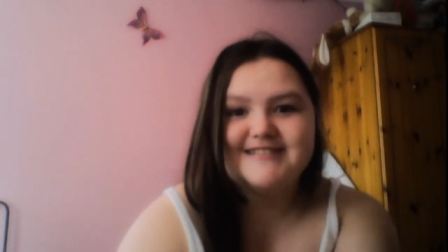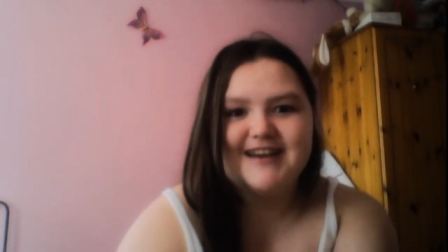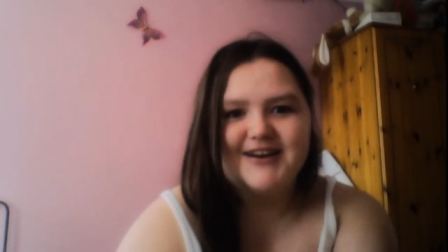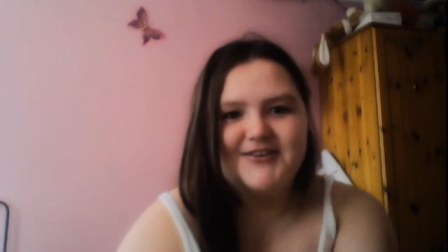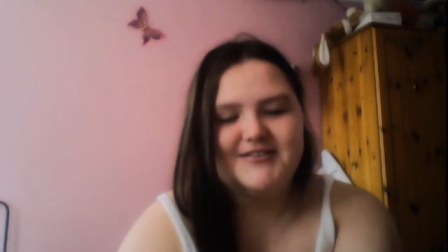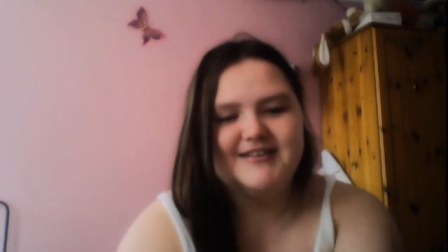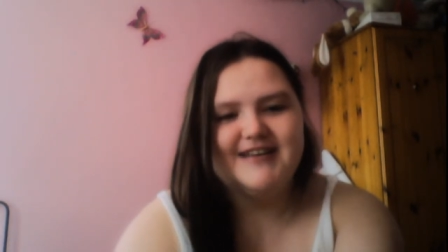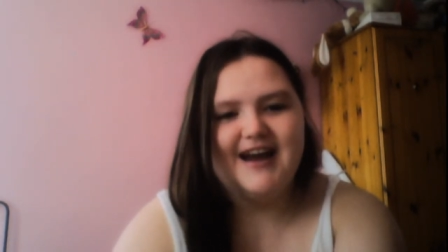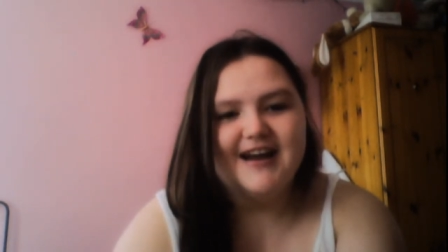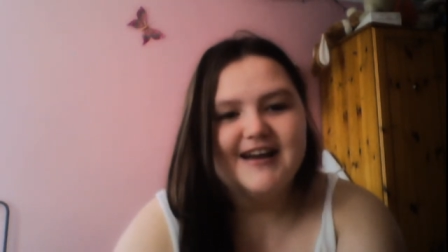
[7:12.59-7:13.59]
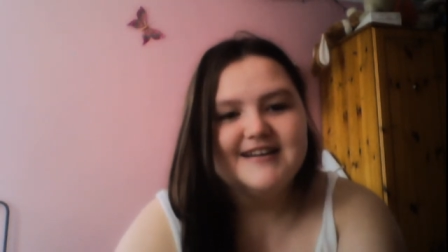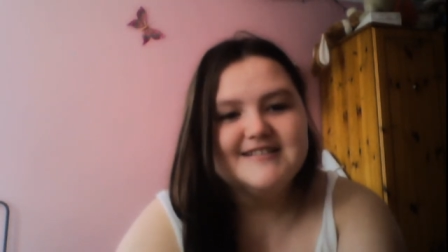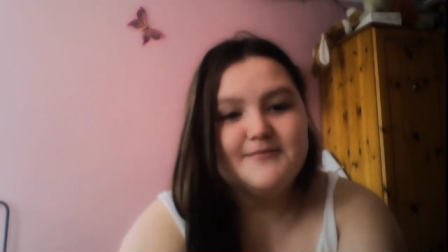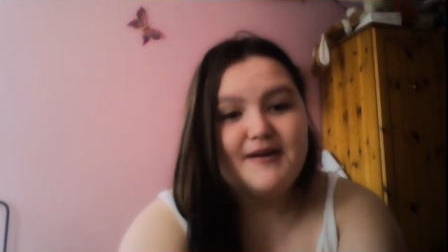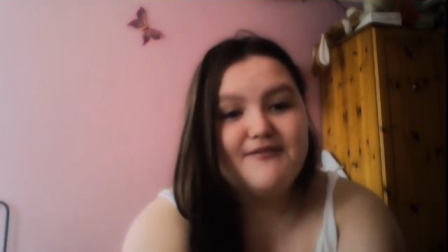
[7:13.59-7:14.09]
So yeah,
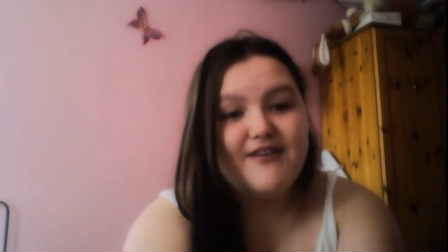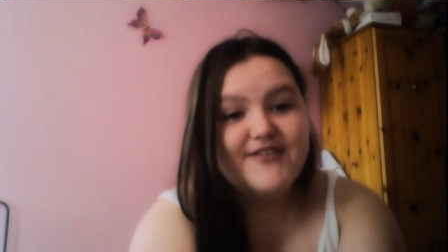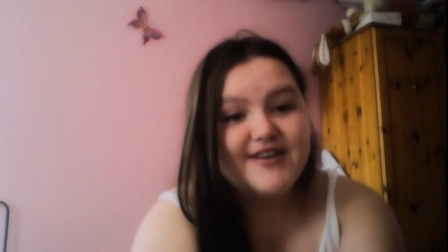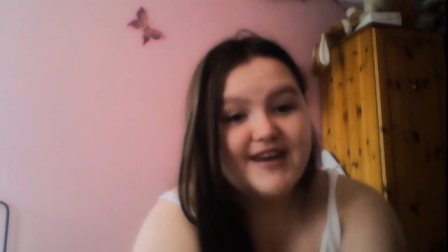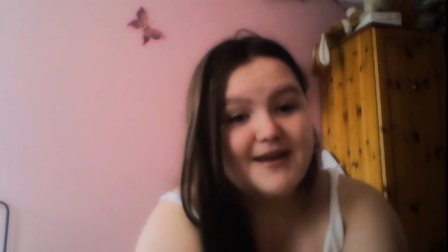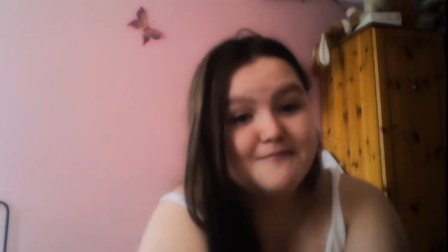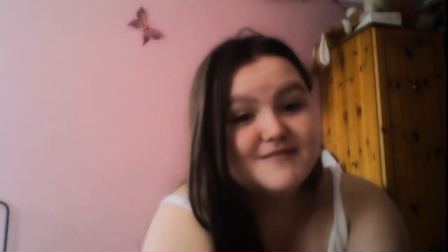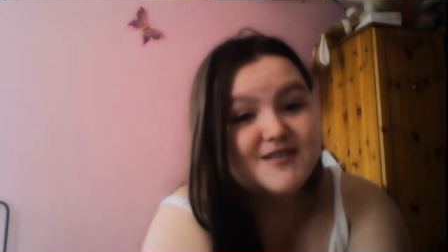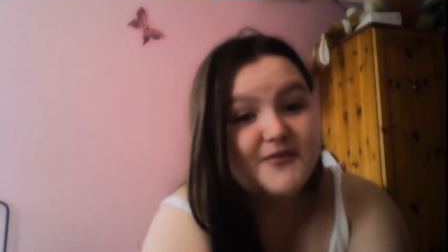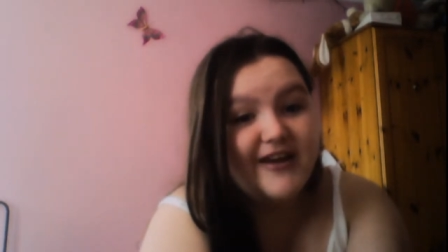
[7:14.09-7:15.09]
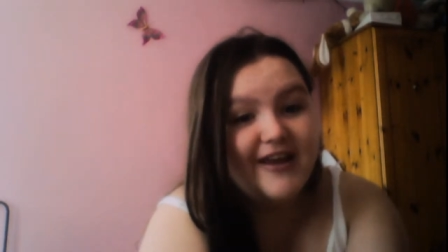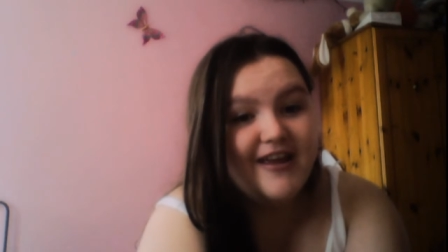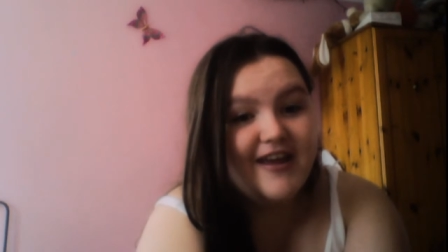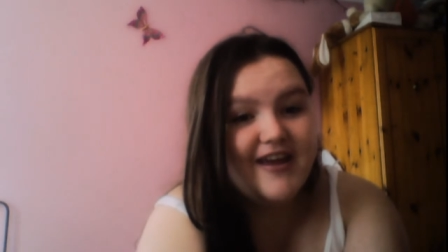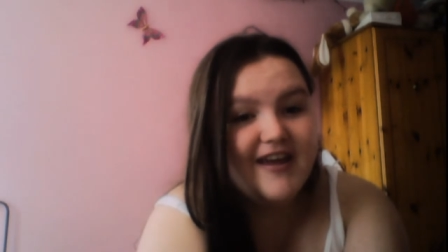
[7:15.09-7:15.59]
so my favorite names
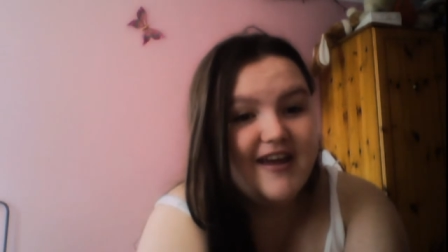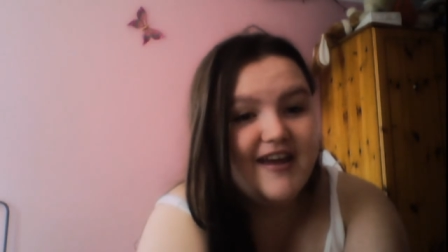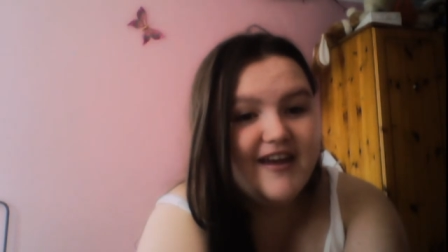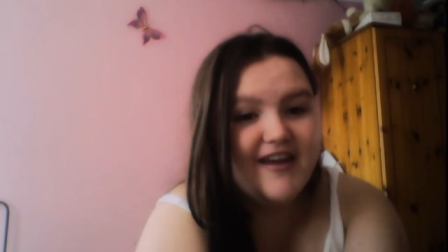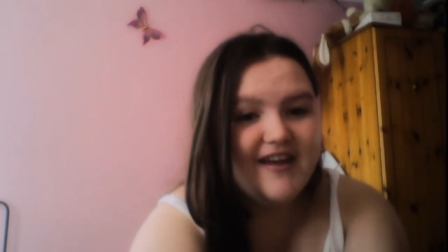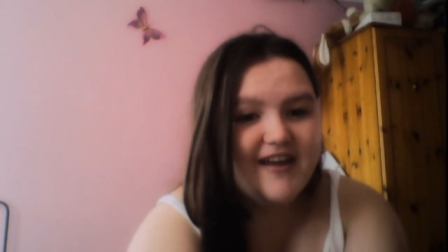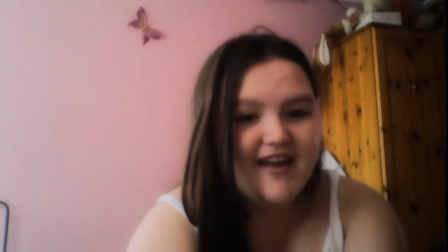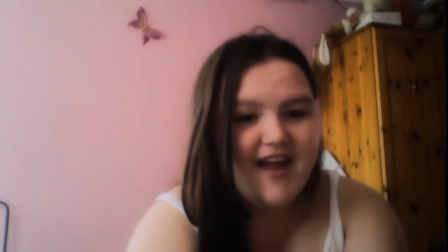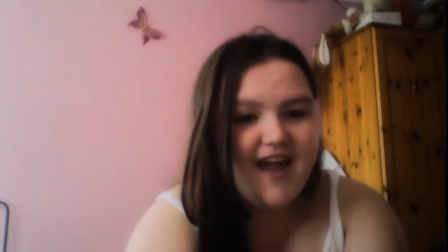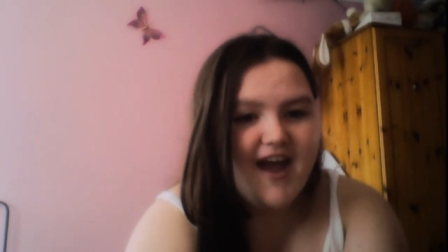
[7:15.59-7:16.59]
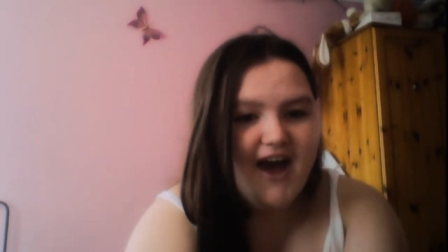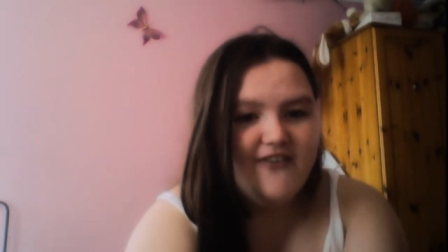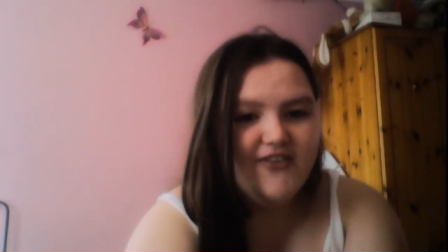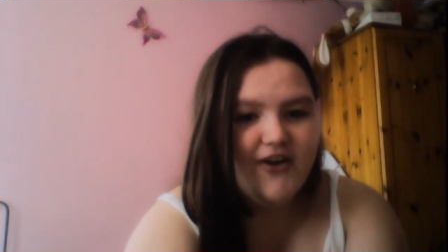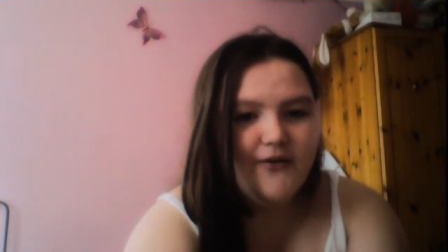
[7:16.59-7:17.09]
were.
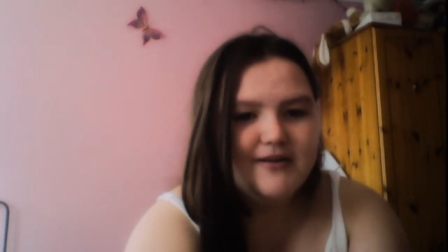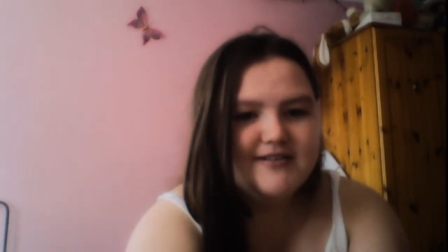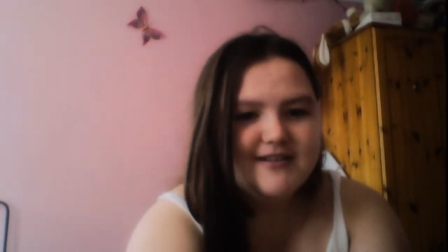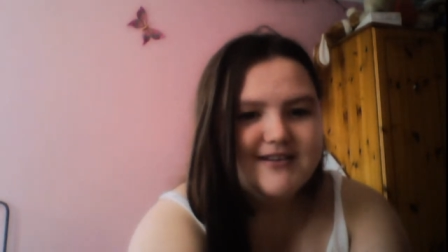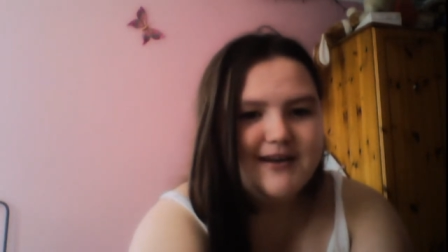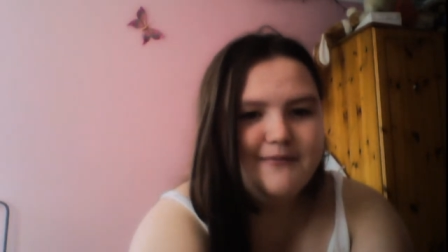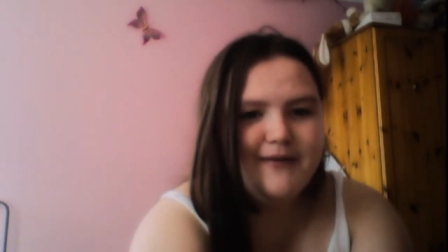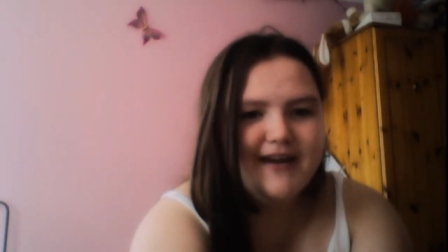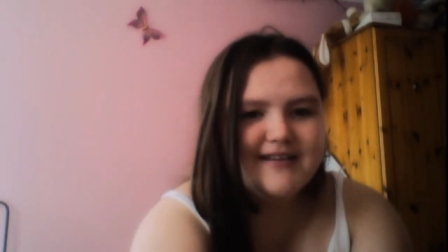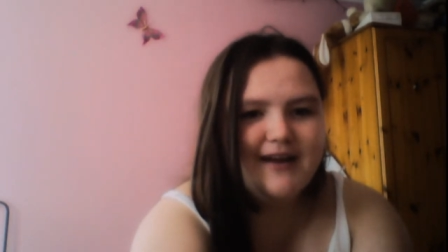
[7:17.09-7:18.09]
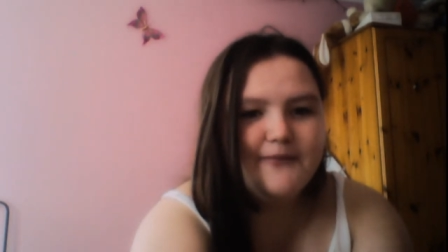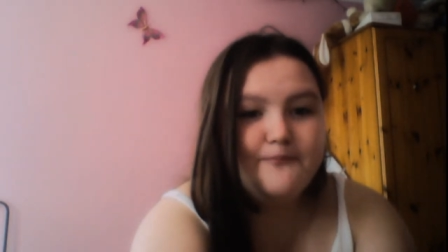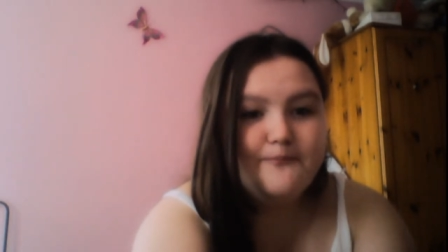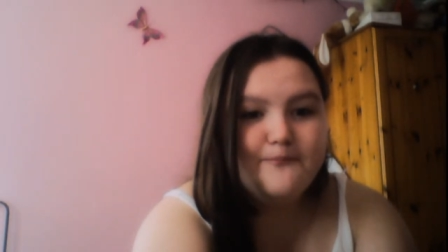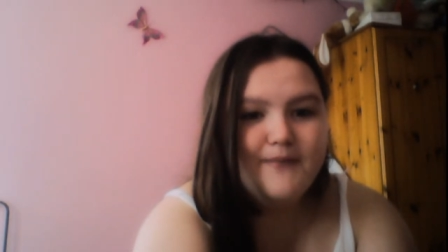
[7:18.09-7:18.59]
I forgot which one I picked. No,
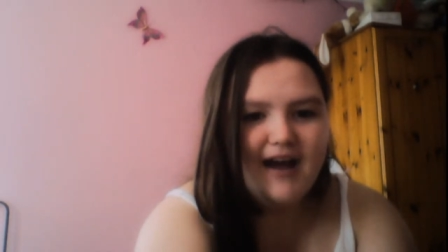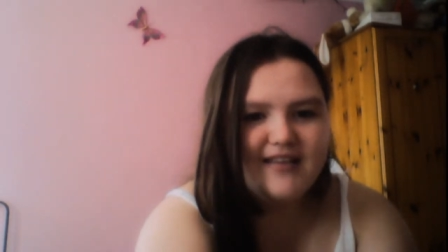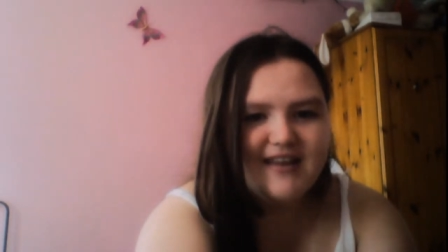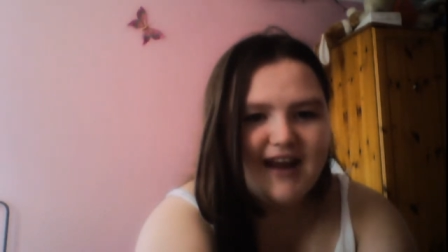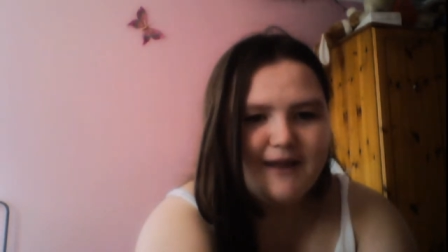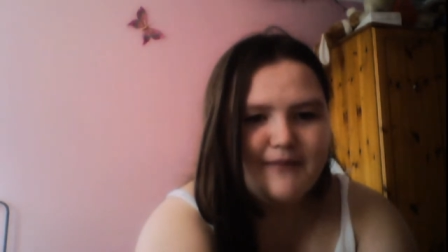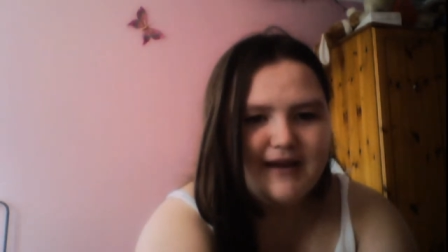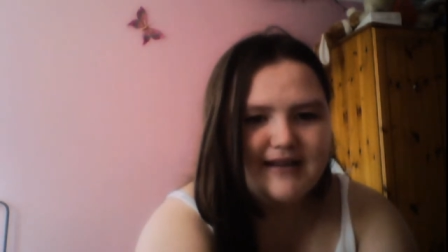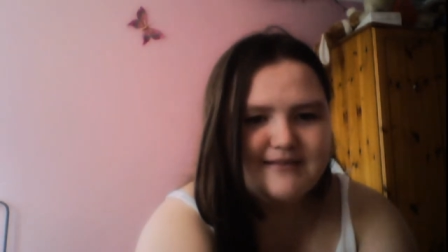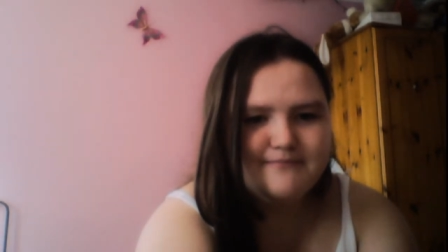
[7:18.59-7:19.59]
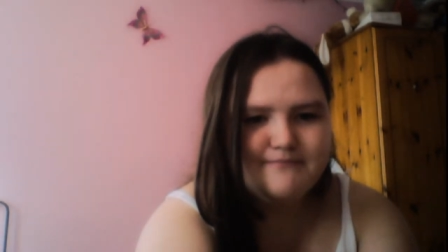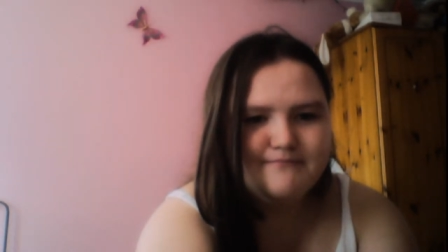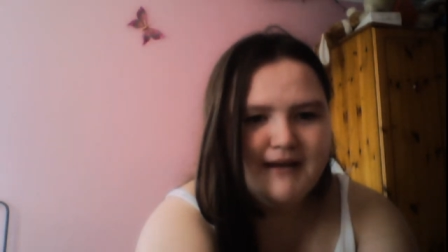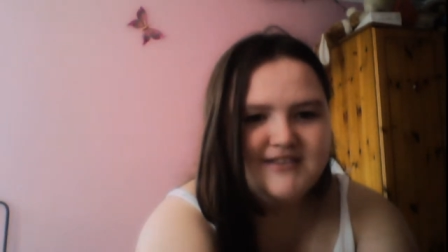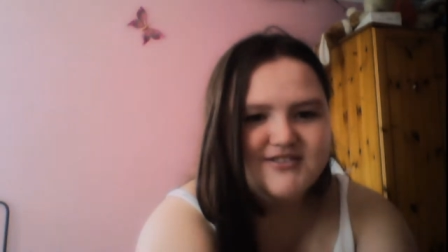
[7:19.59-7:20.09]
I think I picked
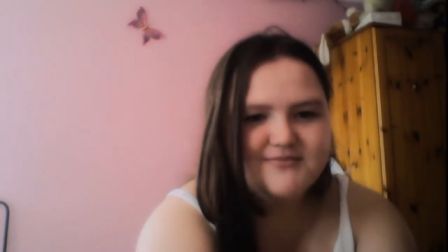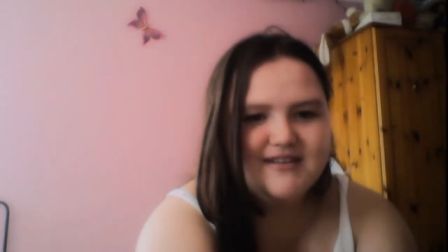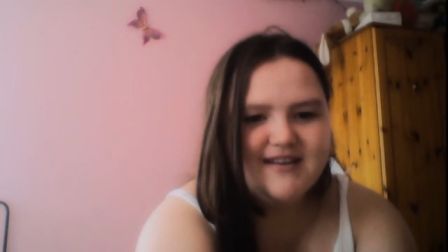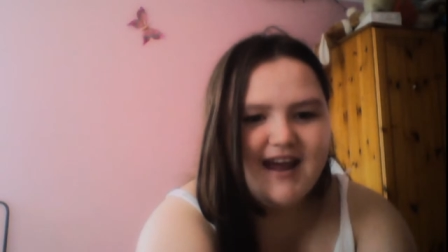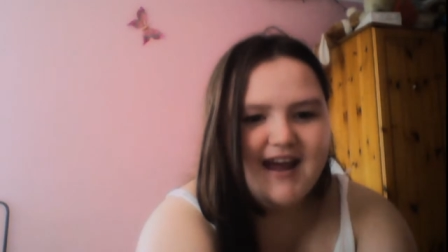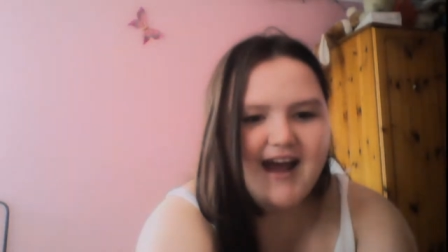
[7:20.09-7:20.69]
Benjamin